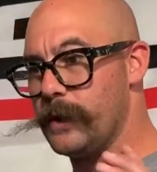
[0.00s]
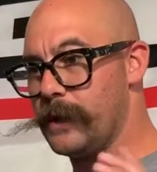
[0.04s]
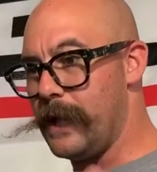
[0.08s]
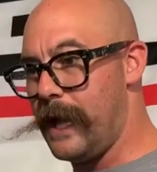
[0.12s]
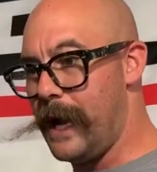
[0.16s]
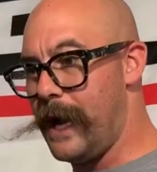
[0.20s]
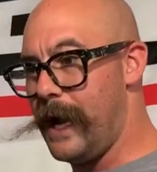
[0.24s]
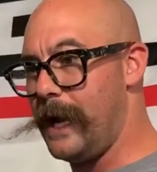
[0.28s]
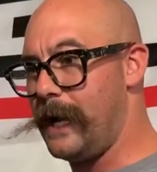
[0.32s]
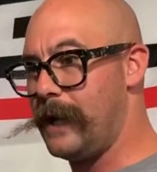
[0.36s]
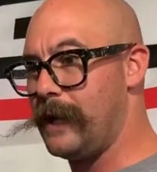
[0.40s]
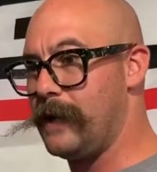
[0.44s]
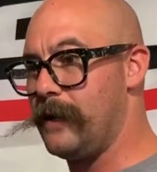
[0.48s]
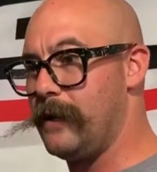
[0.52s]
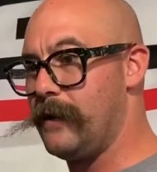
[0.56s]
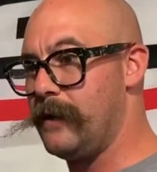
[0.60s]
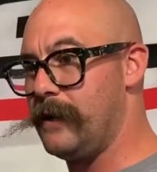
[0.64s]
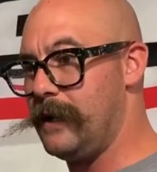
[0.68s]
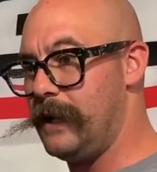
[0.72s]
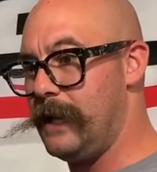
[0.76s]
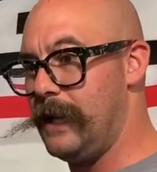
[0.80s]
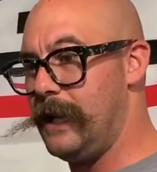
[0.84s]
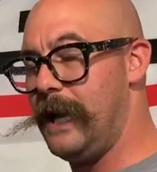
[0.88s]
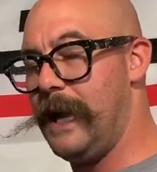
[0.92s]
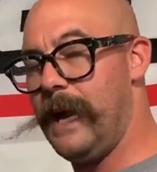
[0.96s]

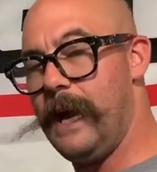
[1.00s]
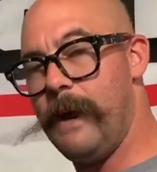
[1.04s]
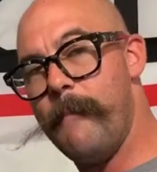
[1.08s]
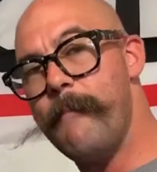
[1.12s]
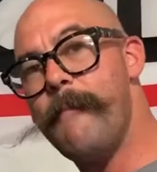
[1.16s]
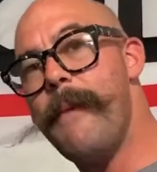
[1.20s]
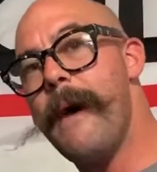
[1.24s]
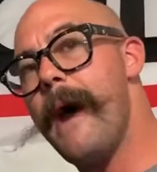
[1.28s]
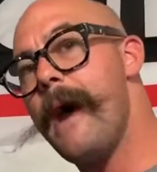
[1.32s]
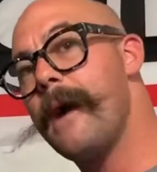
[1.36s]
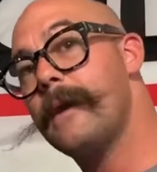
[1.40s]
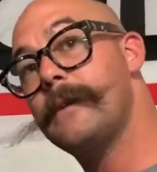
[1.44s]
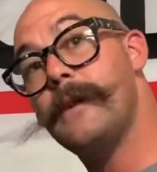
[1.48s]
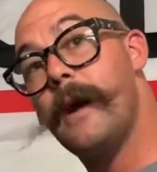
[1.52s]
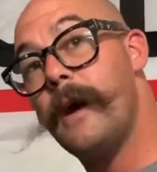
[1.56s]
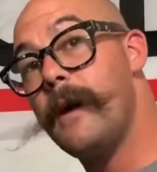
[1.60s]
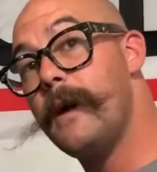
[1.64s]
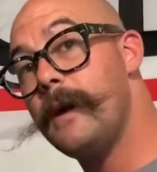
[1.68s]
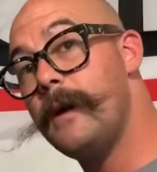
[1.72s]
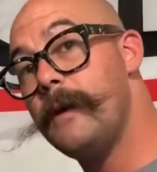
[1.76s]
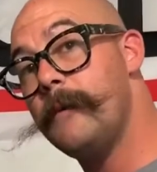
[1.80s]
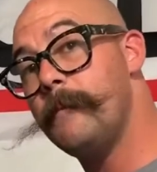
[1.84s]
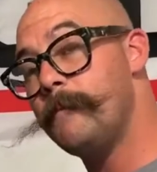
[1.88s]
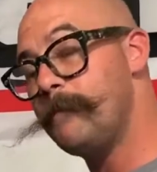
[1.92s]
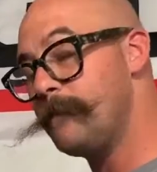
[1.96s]
like the impact
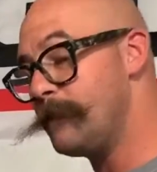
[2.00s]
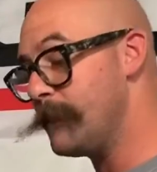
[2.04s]
on it,